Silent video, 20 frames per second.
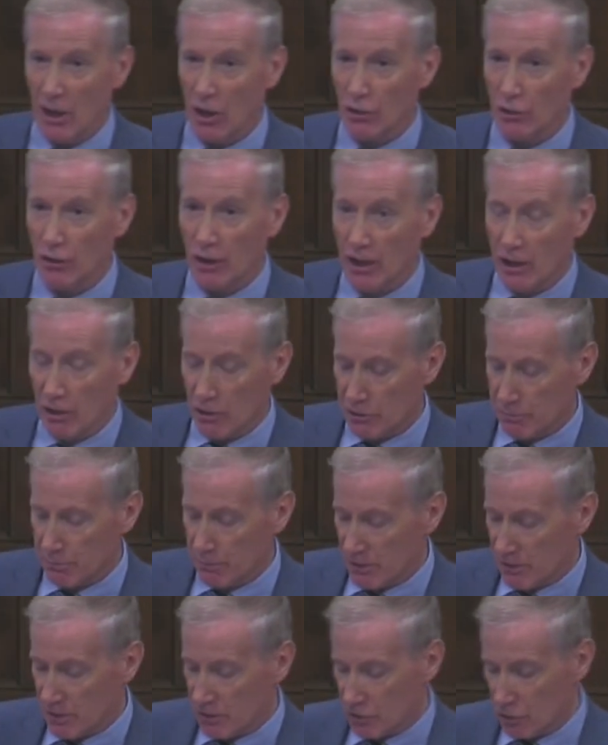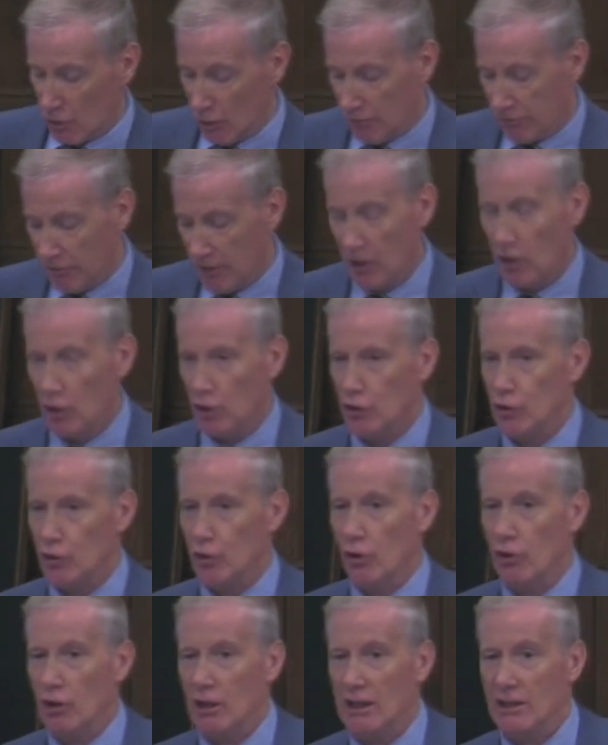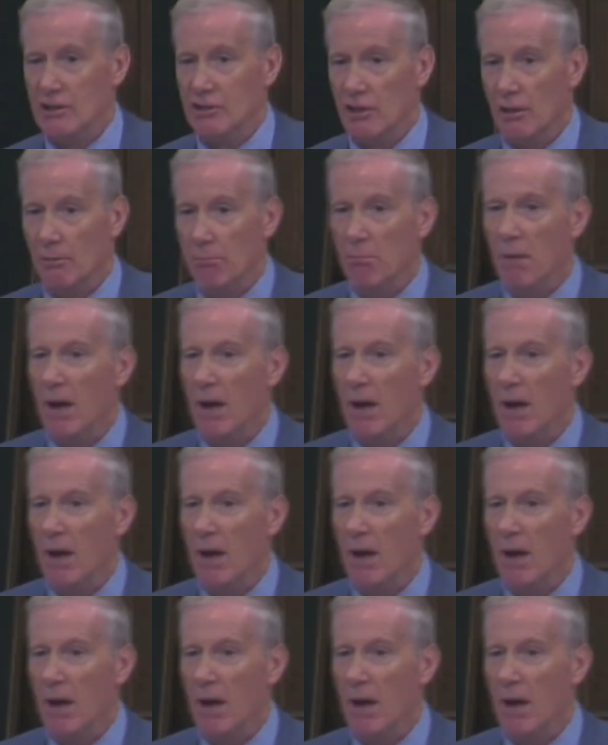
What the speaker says: under the auspices of journalism,